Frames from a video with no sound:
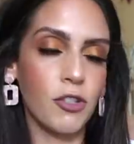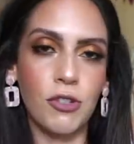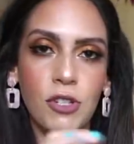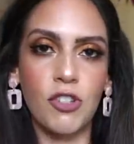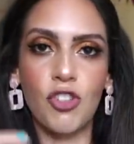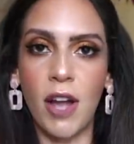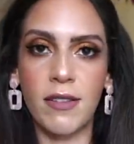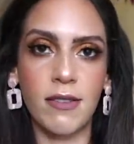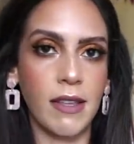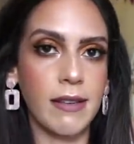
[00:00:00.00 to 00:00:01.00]
just to
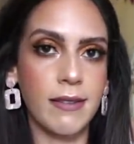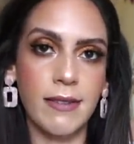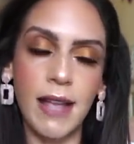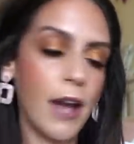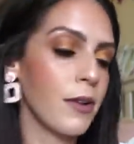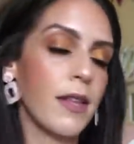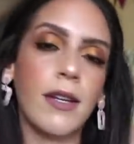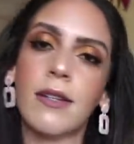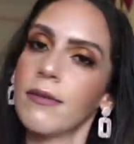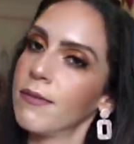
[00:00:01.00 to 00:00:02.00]
jot things down and
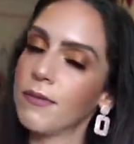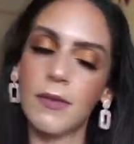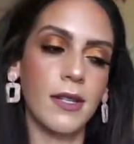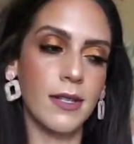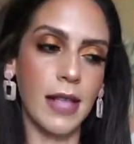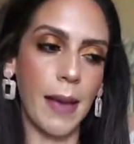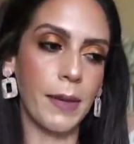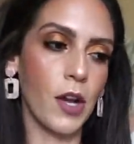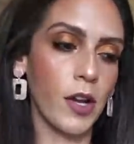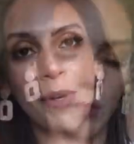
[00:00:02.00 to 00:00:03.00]
then slap
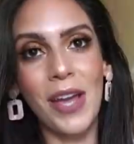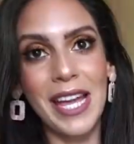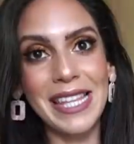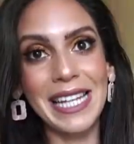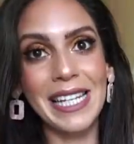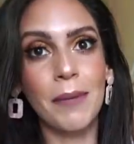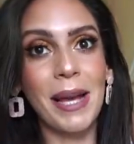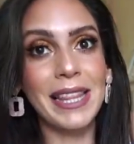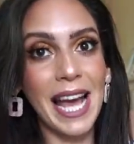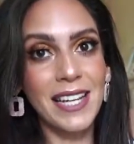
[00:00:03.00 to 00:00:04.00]
it on. Okay, and then in my
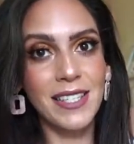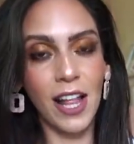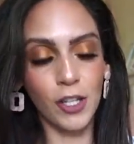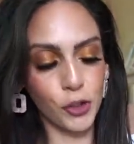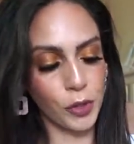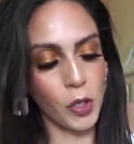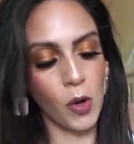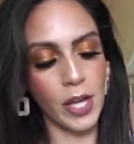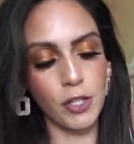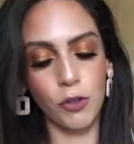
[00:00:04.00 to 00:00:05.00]
last Dollar Tree haul,
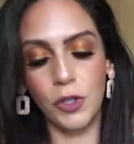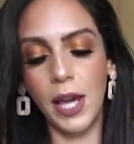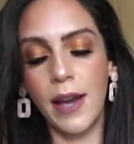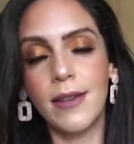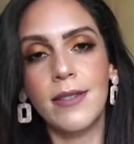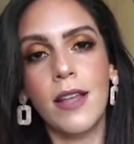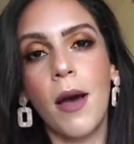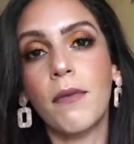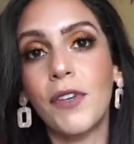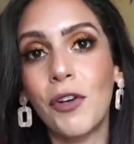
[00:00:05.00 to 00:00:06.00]
I showed you guys a
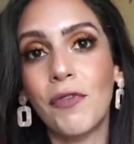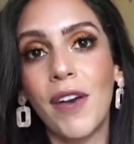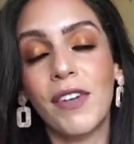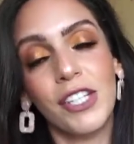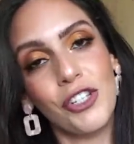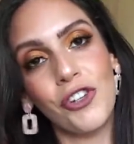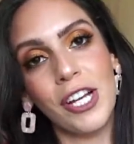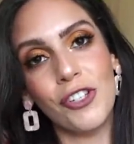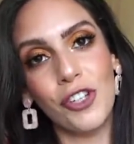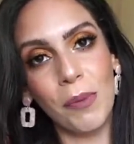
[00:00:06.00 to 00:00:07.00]
uh, VO5 conditioner
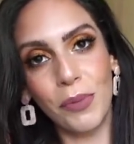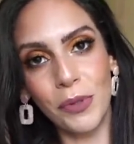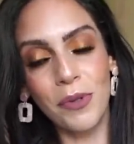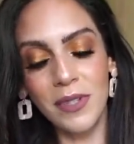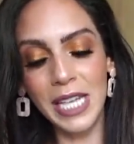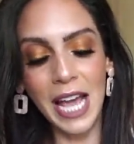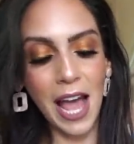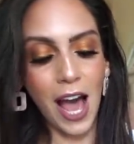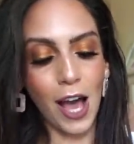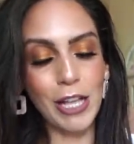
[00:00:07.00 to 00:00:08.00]
and shampoos.
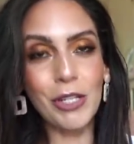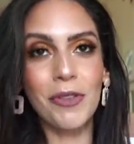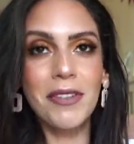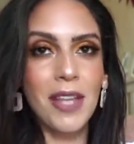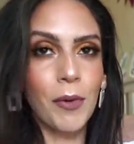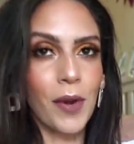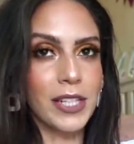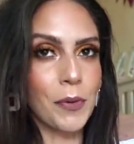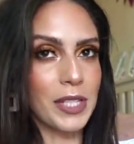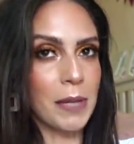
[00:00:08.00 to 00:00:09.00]
Uh, so this time around,
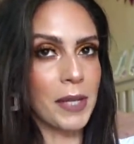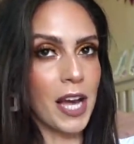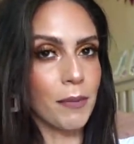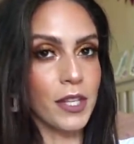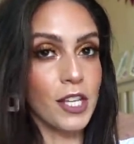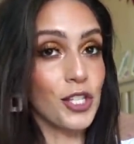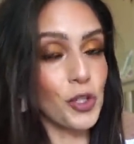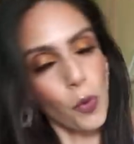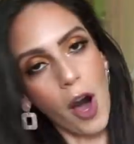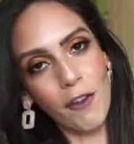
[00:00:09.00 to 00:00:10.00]
I wanted to pick up the
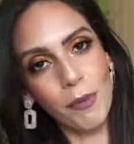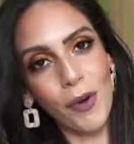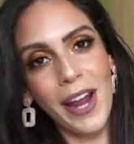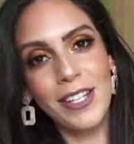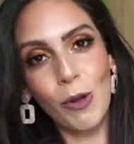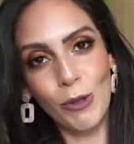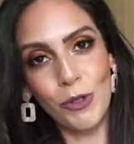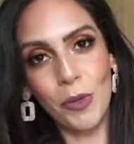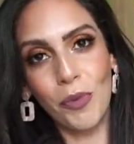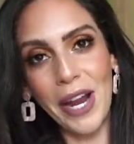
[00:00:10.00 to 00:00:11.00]
Suave brand,
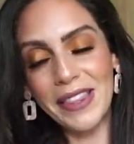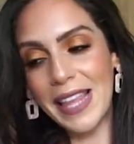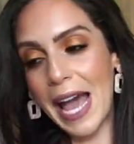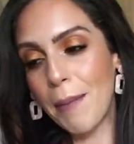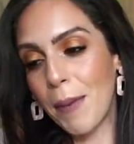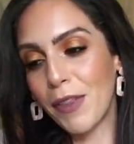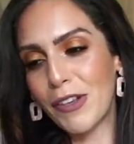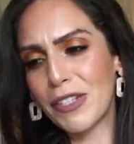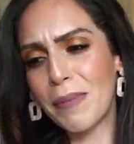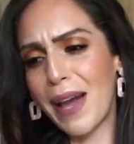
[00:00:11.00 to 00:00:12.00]
also a brand that my mother
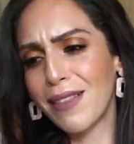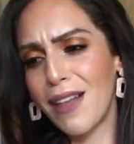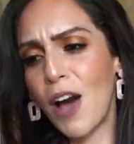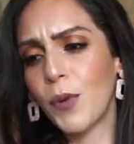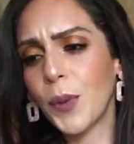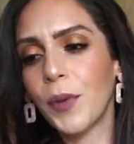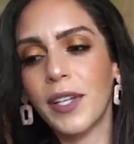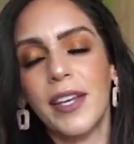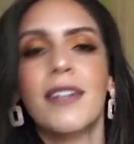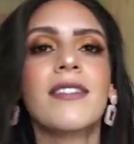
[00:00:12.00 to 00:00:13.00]
used to buy a lot when we were
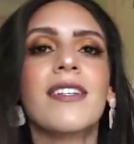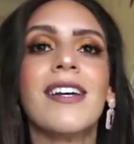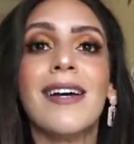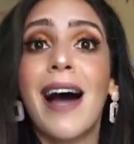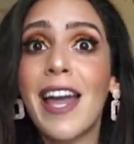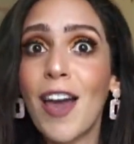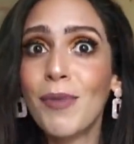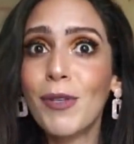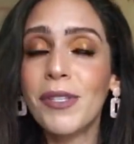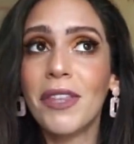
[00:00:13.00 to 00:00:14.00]
kids. I have
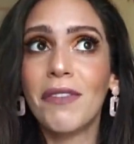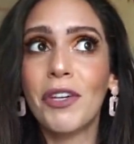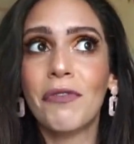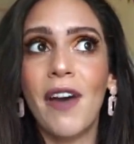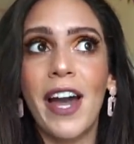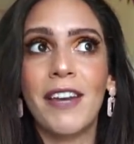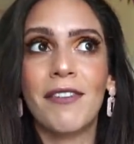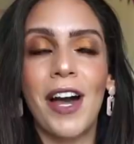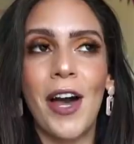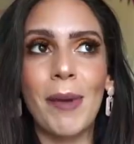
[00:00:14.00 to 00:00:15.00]
been using the
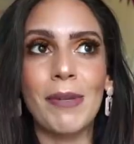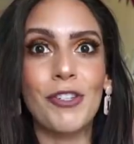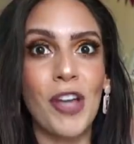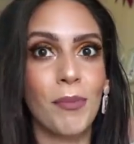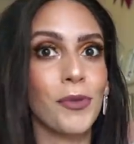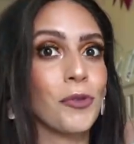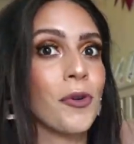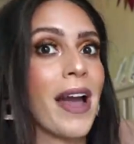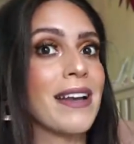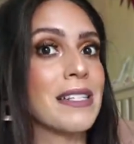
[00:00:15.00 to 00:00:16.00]
VO5 um, shampoo
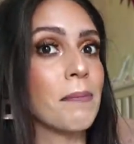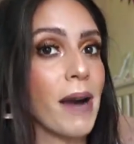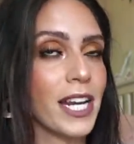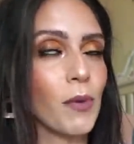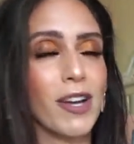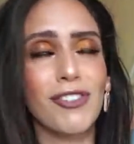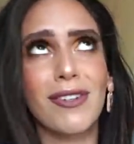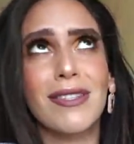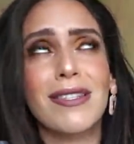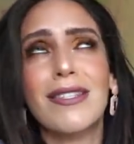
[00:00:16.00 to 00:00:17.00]
as a body wash and
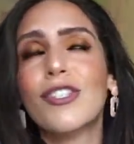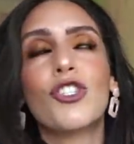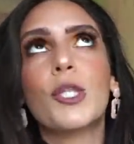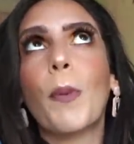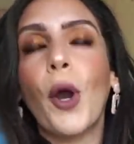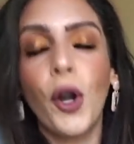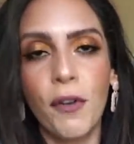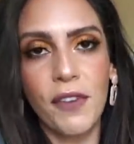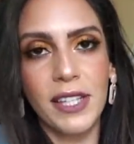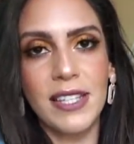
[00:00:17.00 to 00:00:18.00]
it's just
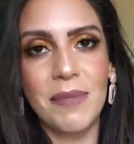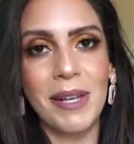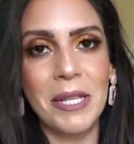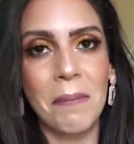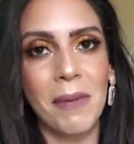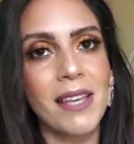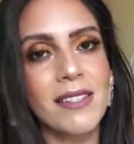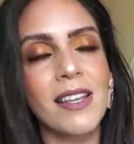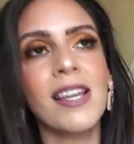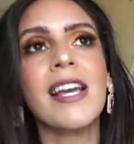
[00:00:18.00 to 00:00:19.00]
perfect. It smells
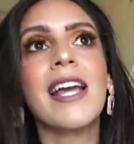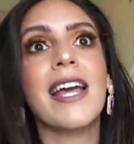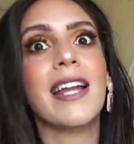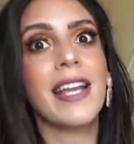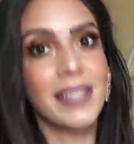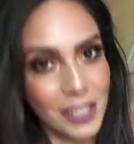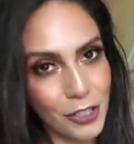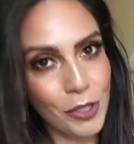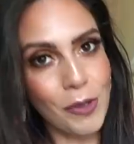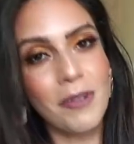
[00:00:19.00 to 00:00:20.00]
amazing. And I did
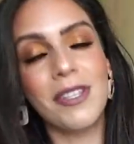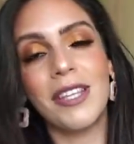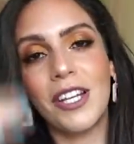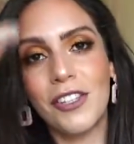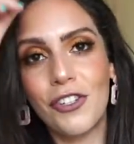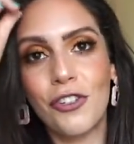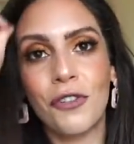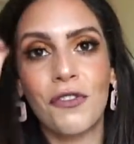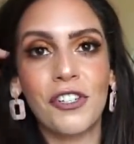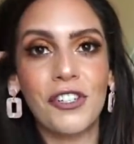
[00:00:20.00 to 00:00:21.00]
use the conditioner
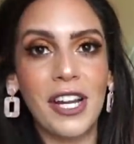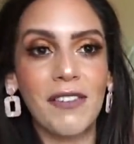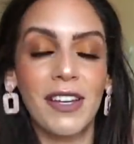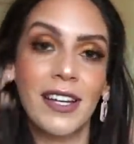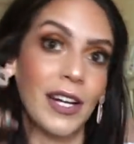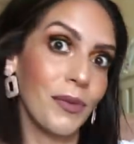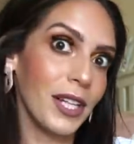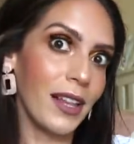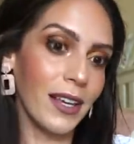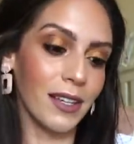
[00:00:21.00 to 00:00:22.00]
for shaving and I
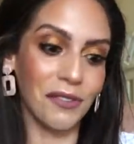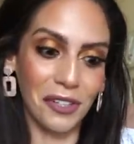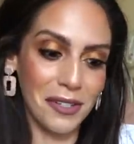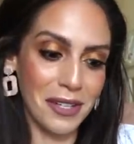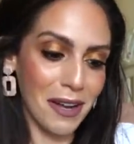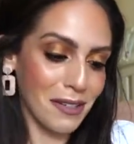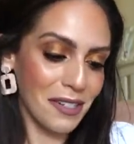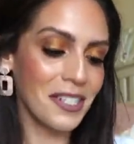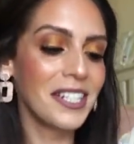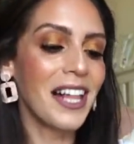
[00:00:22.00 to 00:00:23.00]
really like it for a dollar.
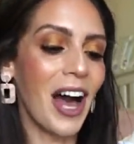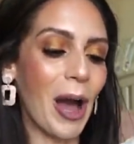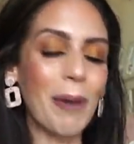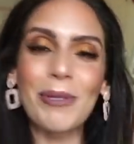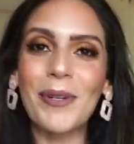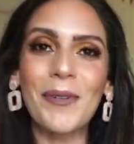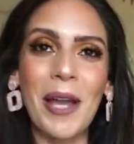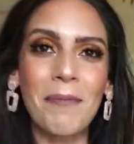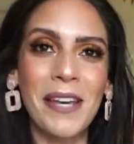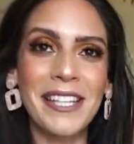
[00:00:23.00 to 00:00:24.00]
Um, so anyway,
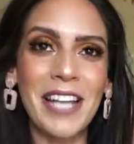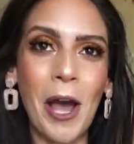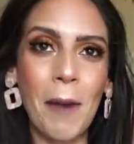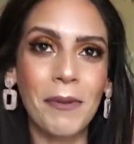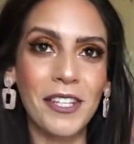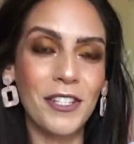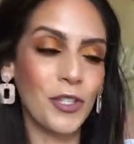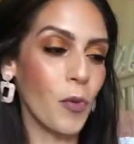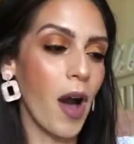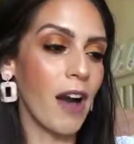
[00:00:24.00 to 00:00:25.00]
I picked up the
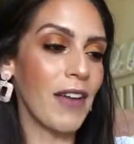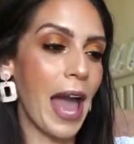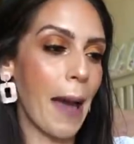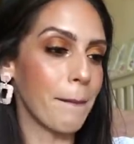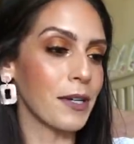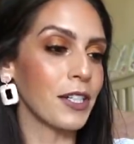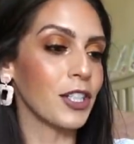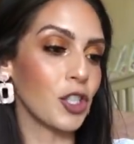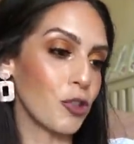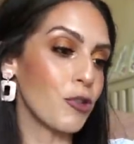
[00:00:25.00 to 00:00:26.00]
Suave apple,
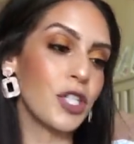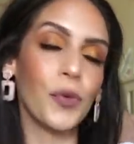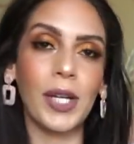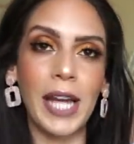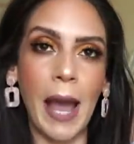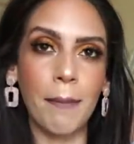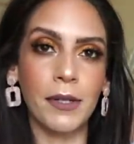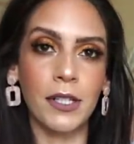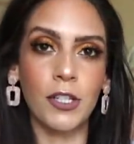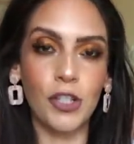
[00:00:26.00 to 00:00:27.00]
the juicy green
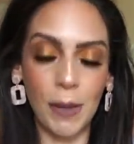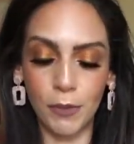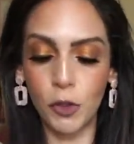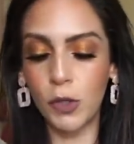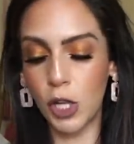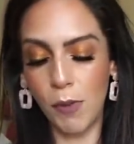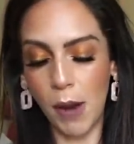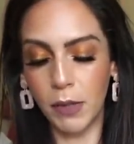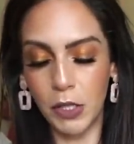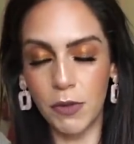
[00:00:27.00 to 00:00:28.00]
apple shampoo, which I'll
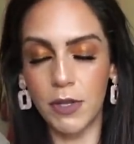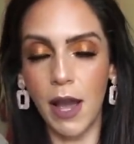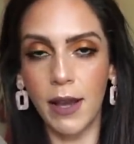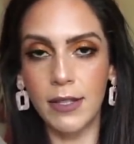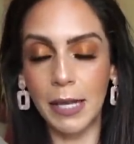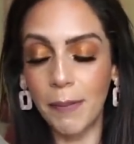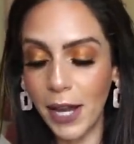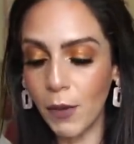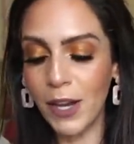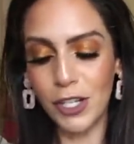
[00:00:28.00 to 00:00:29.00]
probably use as like
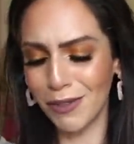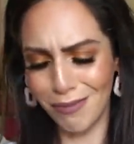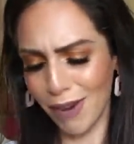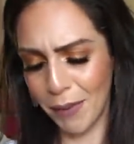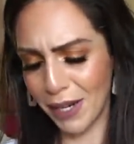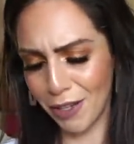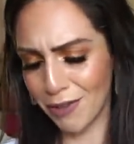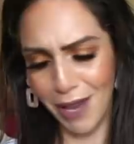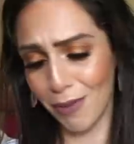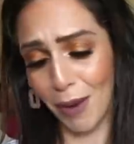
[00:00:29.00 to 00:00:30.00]
body wash. I'll probably not
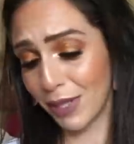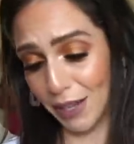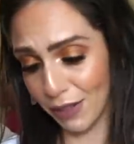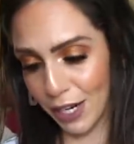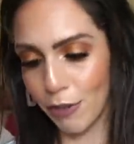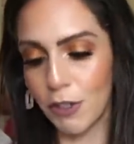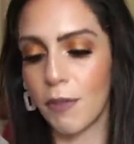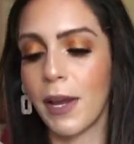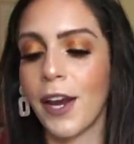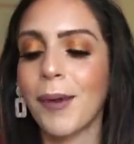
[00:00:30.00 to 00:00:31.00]
use, I, I will definitely not use this for
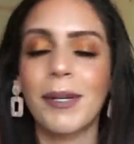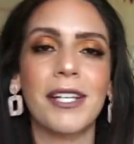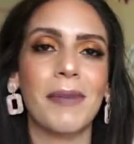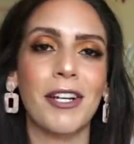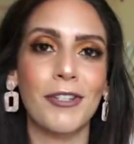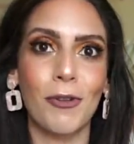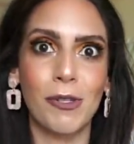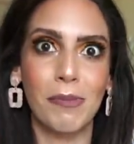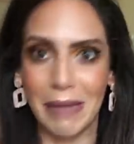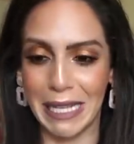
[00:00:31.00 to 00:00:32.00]
my hair because my hair is so
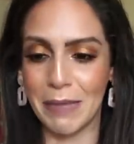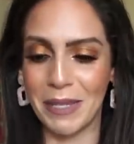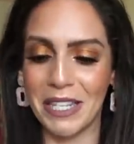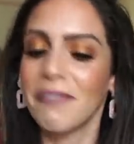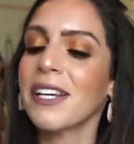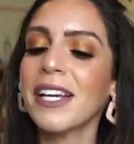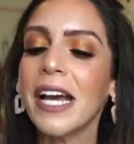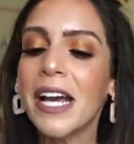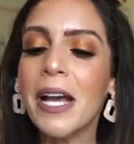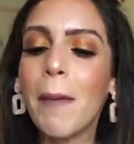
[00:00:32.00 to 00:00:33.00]
like specific specific.
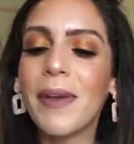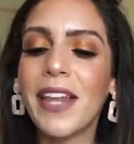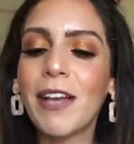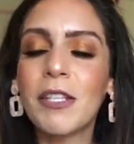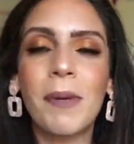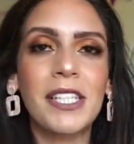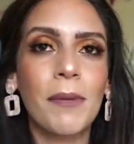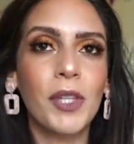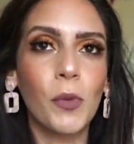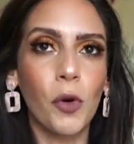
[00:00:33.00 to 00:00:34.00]
But then I also picked
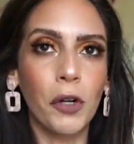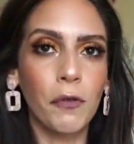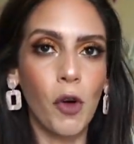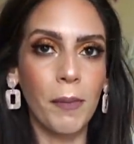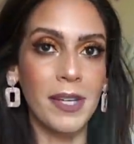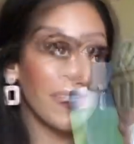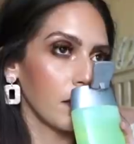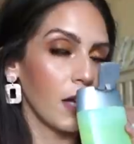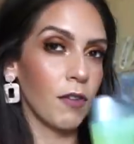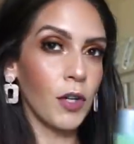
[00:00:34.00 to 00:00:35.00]
up the Waterfall Mist.
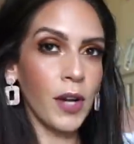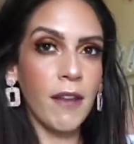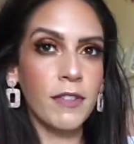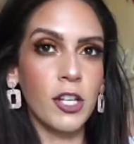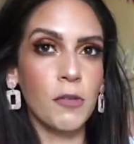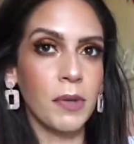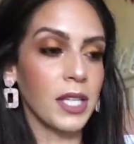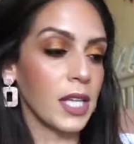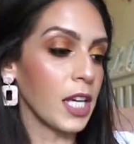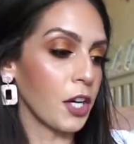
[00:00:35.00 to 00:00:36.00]
If you don't have such
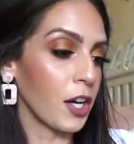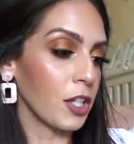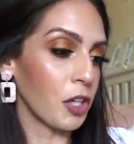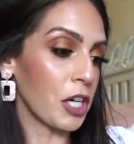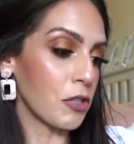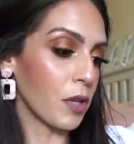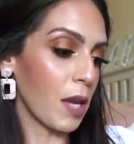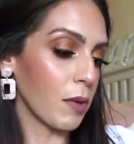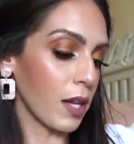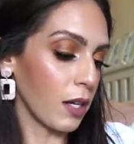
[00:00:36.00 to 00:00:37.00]
picky hair and your hair is okay
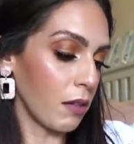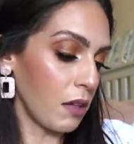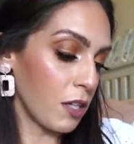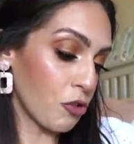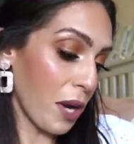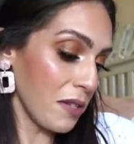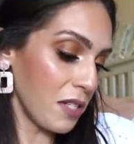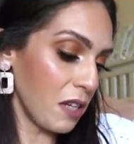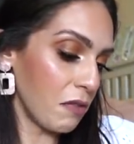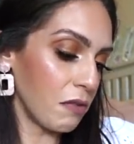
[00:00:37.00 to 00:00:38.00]
with anything, try and
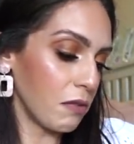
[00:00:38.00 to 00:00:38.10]
see if